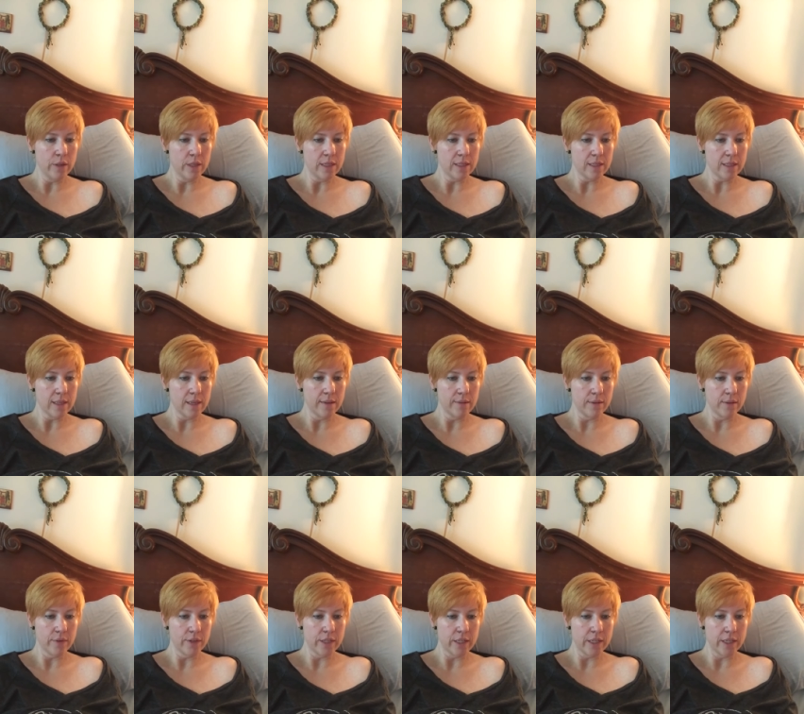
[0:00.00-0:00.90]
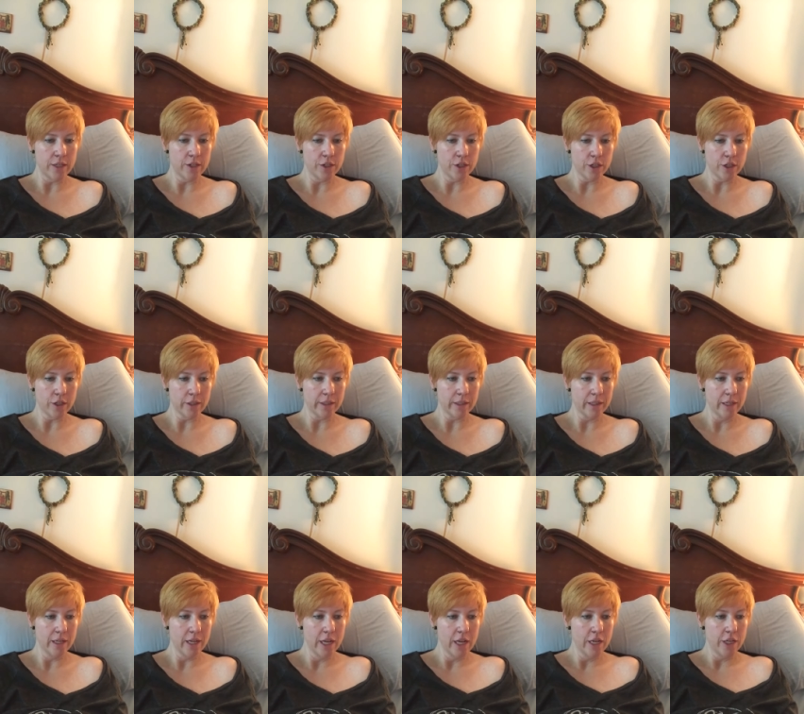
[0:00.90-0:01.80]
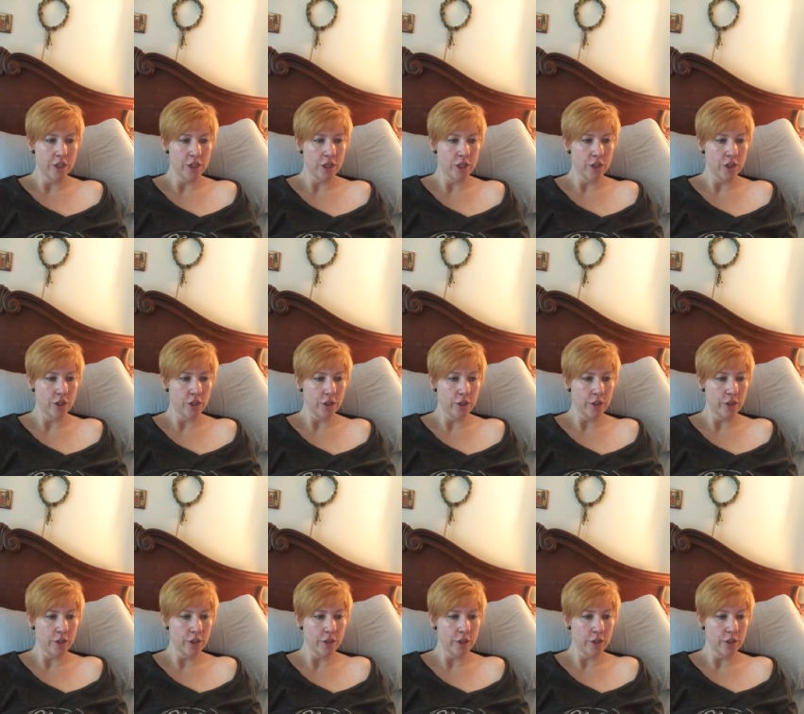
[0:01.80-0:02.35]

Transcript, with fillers: the sleeves of her t-shirt. She